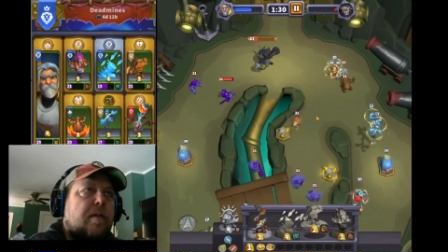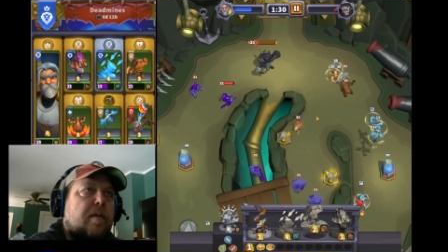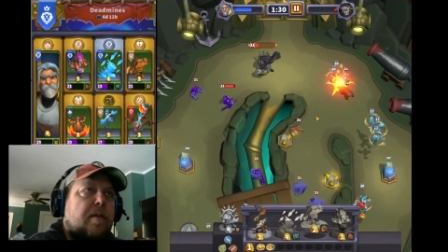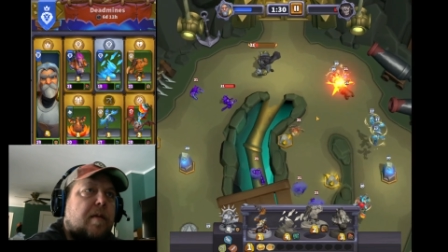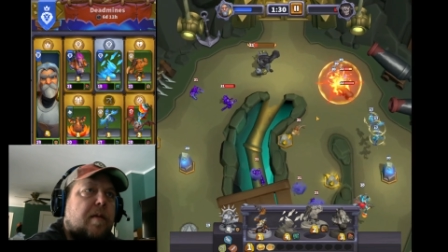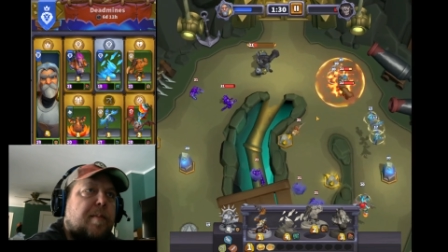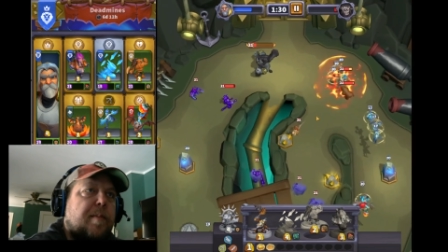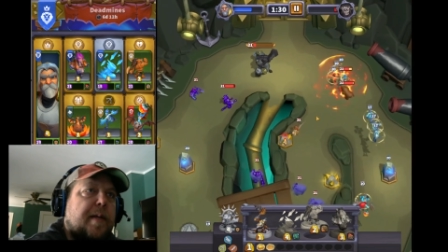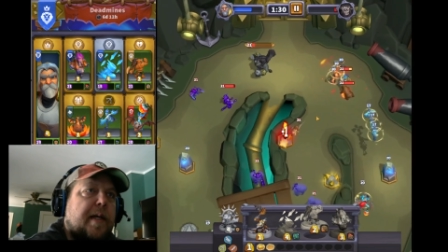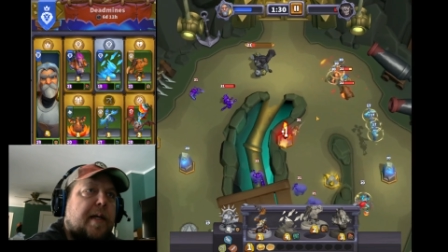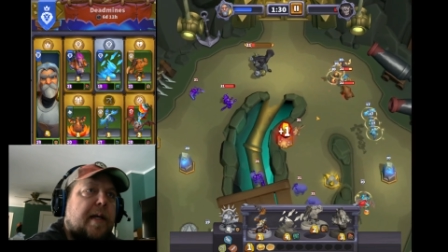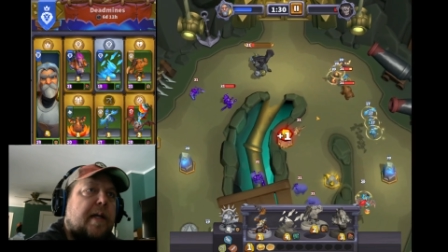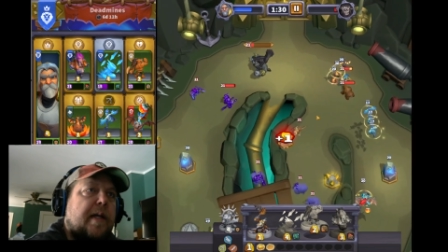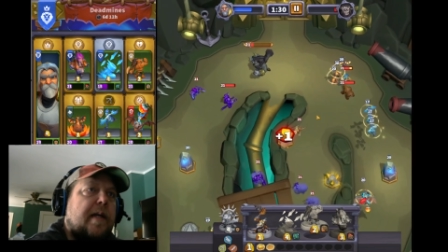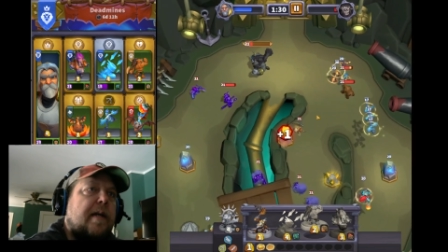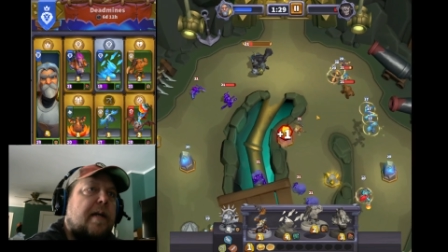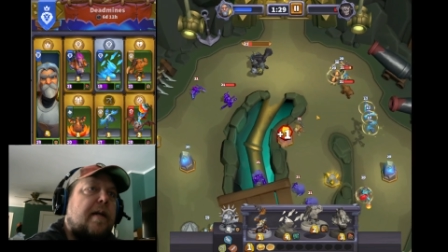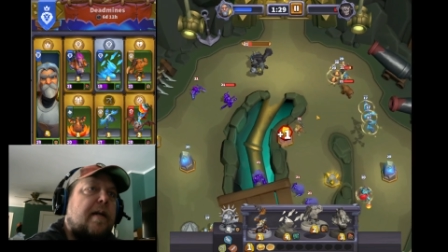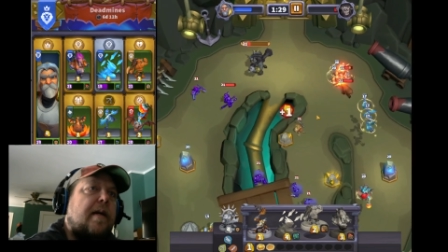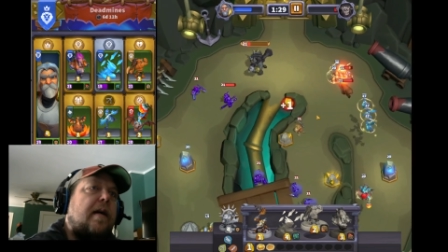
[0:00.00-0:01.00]
really
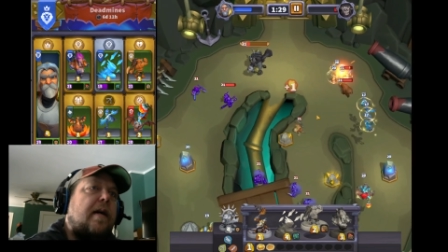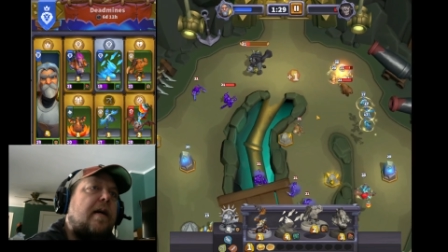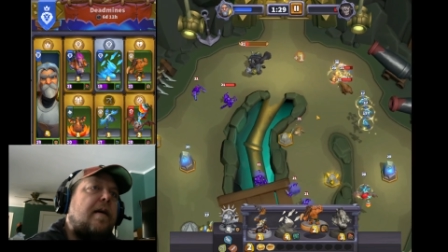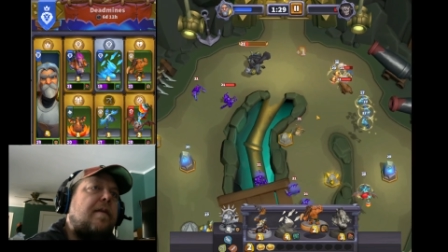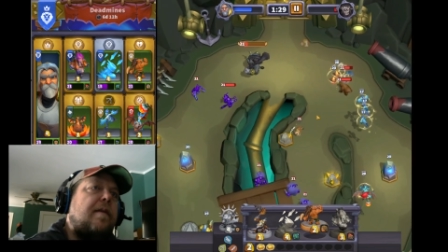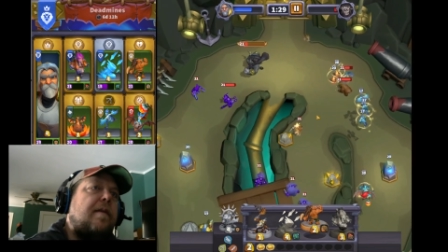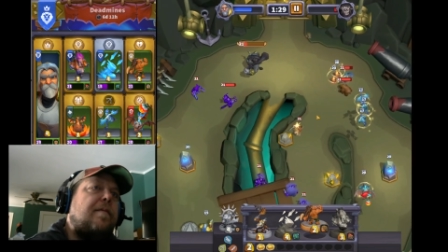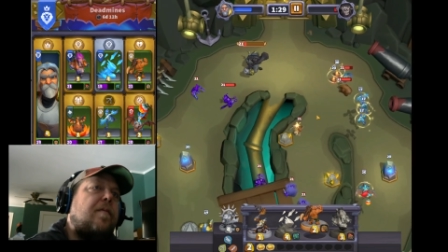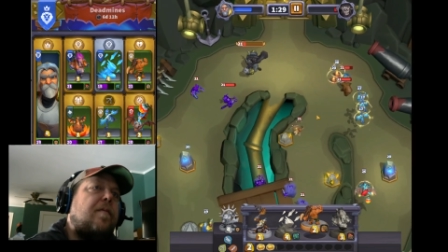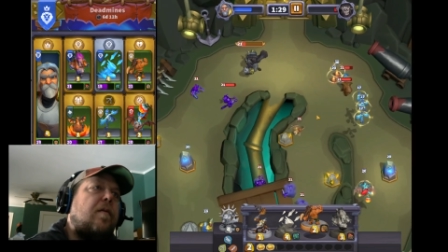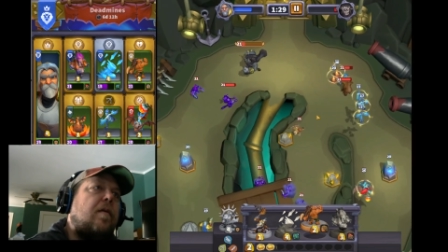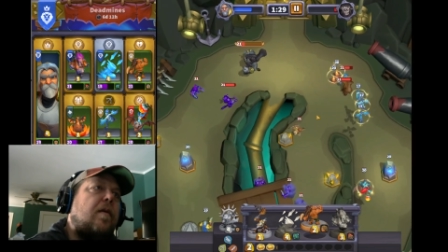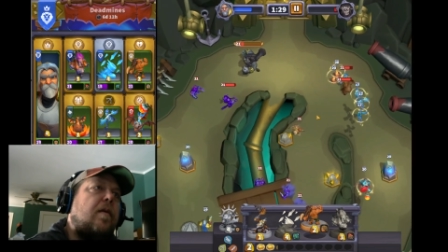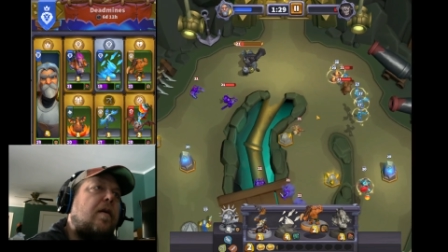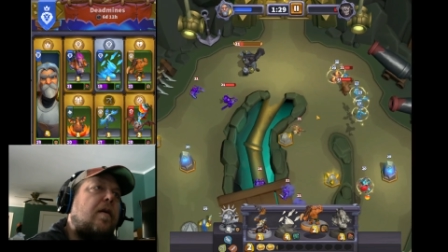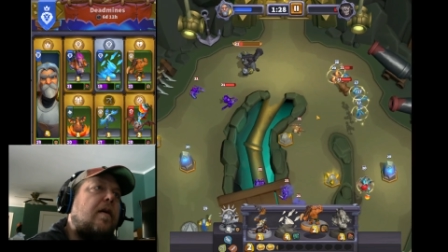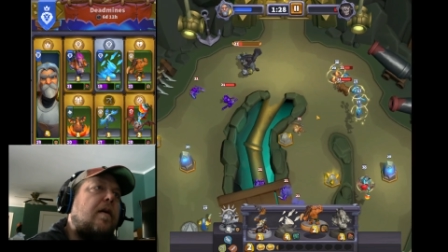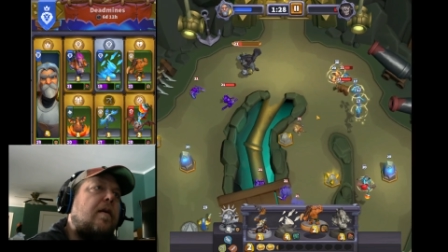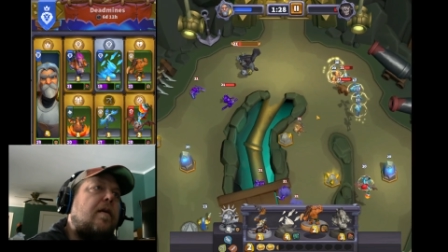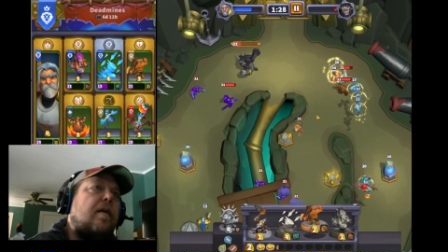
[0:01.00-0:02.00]
big.
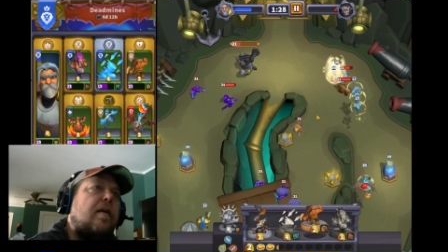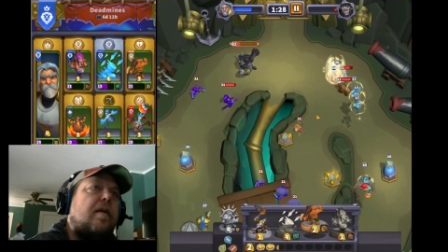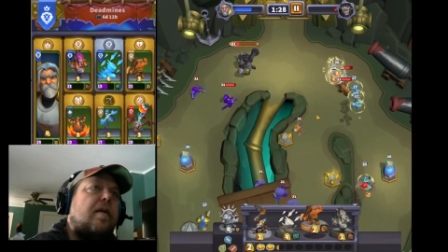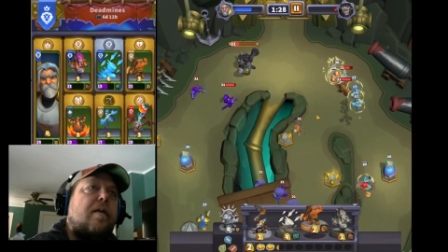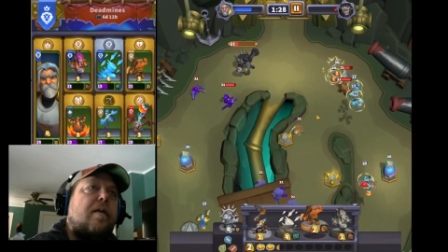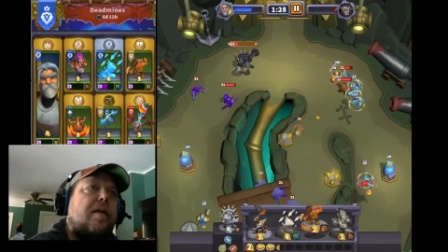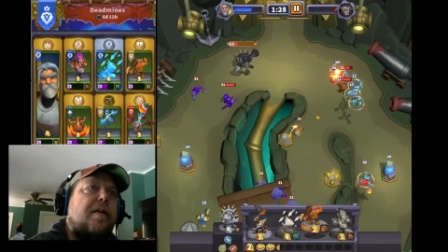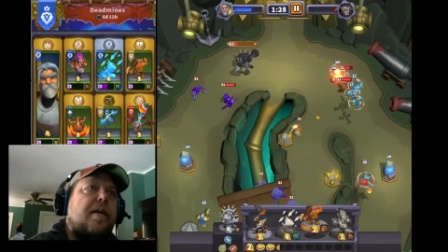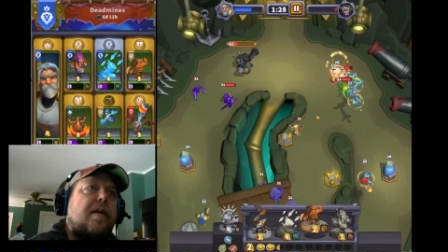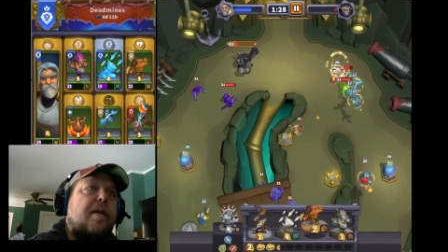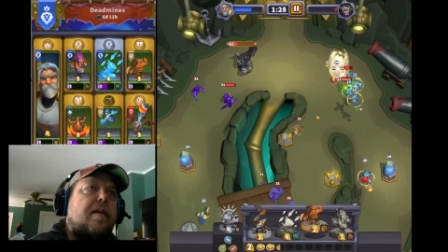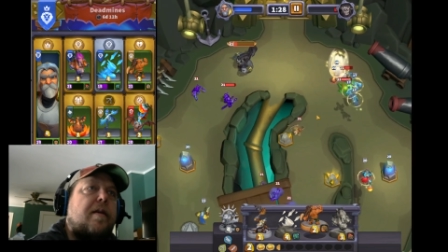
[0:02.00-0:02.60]
For all the other